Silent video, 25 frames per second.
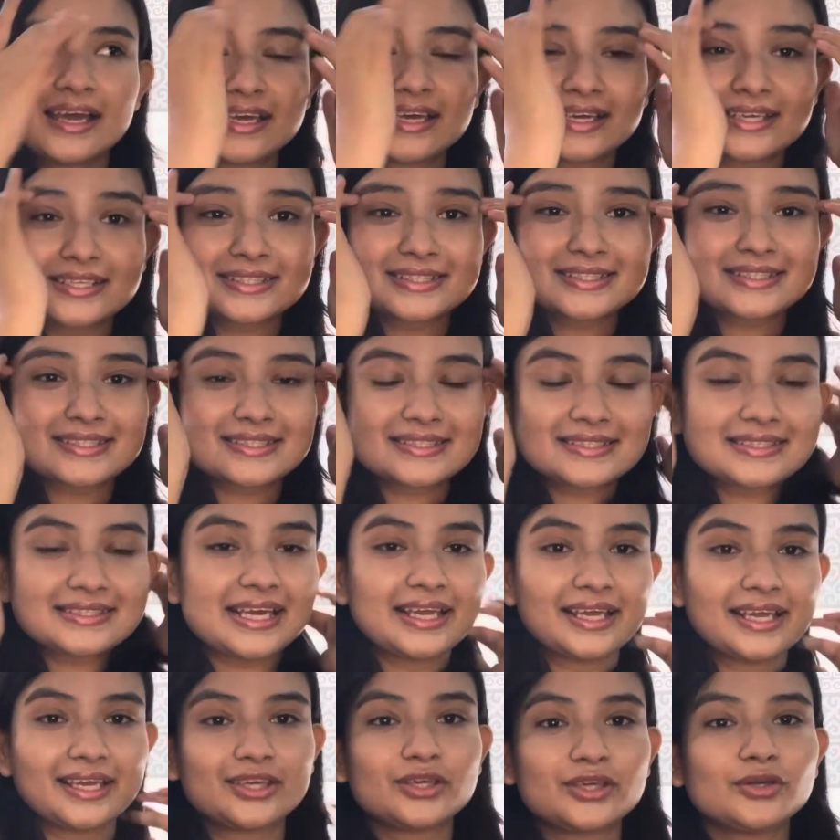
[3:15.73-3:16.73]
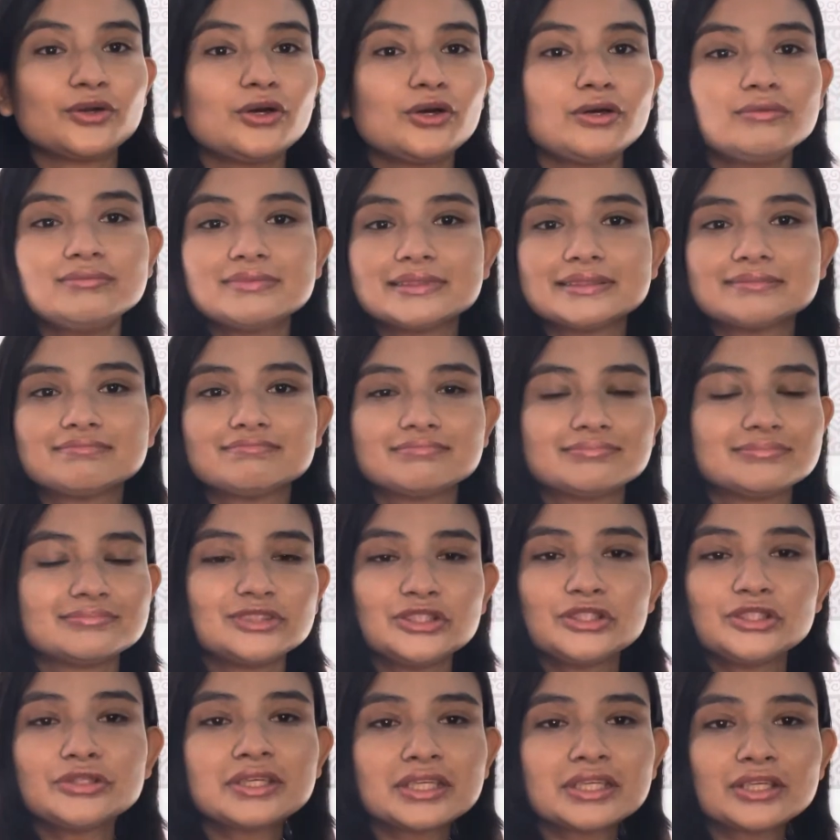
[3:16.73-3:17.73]
it's like you know
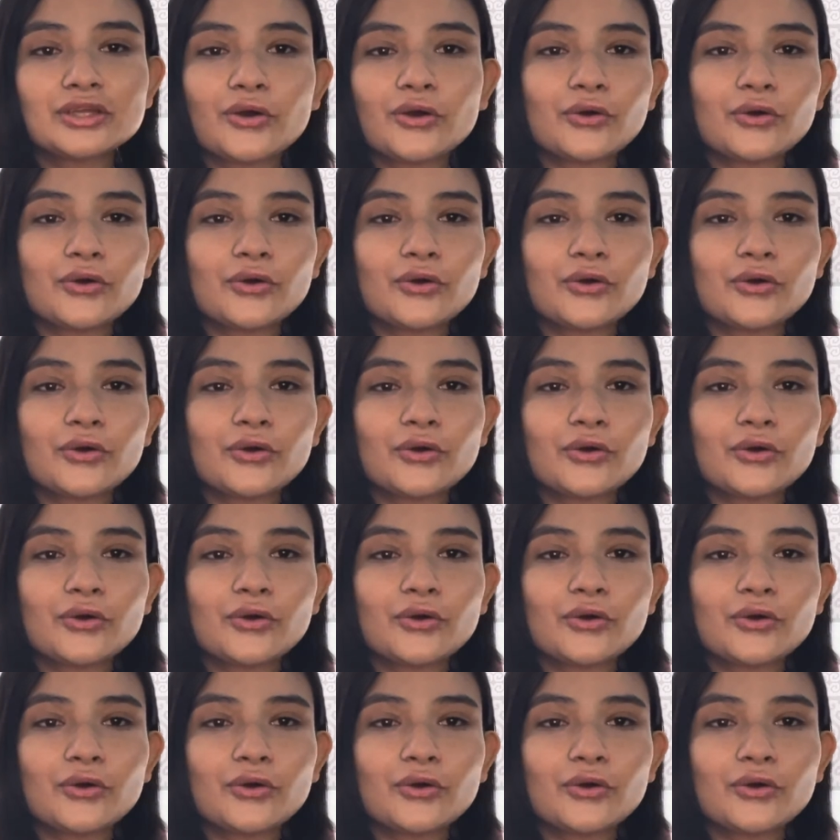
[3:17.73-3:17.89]
you can